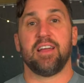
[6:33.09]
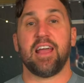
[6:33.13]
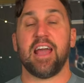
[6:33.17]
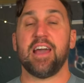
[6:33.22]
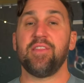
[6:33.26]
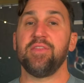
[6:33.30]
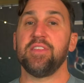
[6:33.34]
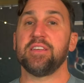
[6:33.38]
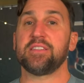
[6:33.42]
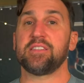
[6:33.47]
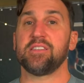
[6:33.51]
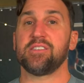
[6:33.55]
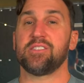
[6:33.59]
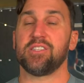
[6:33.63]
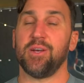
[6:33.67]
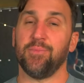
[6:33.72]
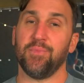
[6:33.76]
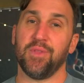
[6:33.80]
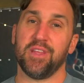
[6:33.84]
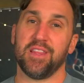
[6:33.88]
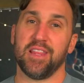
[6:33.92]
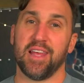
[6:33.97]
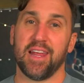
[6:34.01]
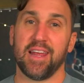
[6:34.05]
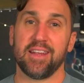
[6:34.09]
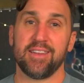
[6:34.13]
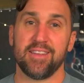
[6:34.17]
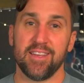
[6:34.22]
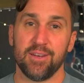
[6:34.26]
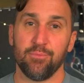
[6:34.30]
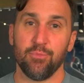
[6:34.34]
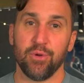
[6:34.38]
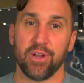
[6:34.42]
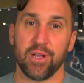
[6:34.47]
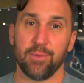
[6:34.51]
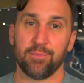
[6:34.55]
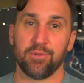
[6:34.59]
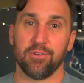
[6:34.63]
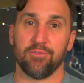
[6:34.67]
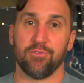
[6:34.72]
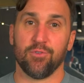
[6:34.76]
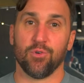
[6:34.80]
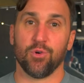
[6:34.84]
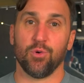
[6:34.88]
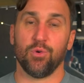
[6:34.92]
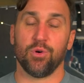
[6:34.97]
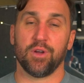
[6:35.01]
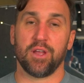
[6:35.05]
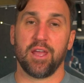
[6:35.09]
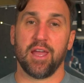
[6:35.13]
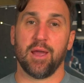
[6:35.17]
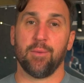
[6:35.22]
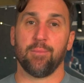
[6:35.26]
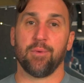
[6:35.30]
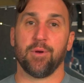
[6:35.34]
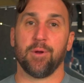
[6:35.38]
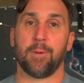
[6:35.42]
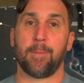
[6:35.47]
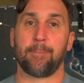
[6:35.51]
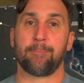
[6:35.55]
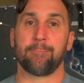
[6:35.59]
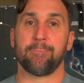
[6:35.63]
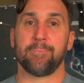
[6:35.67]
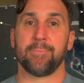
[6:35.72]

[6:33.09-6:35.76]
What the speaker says: And this is something that I did bring up to Four Wheel Camper.